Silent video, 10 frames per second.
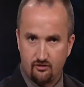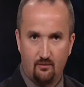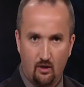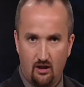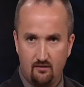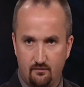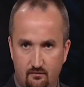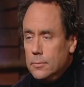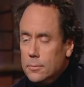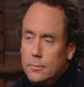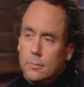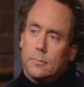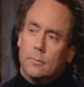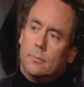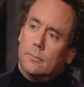some off.
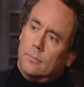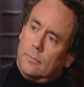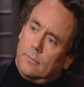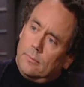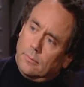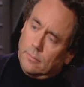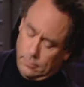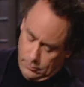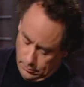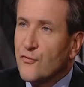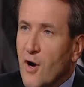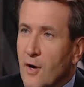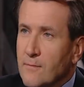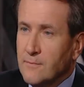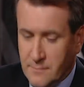You sold I've, your
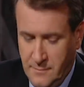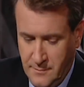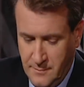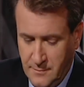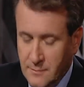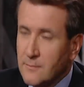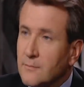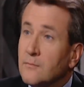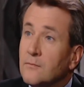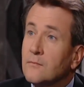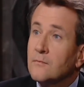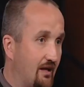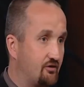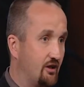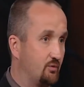farm? I sold some off, rented the
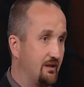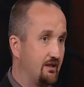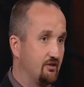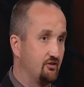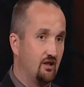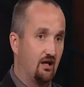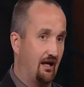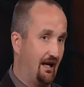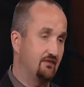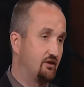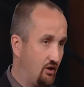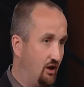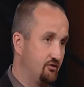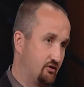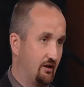rest out because I had to
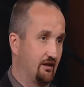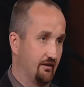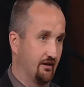concentrate on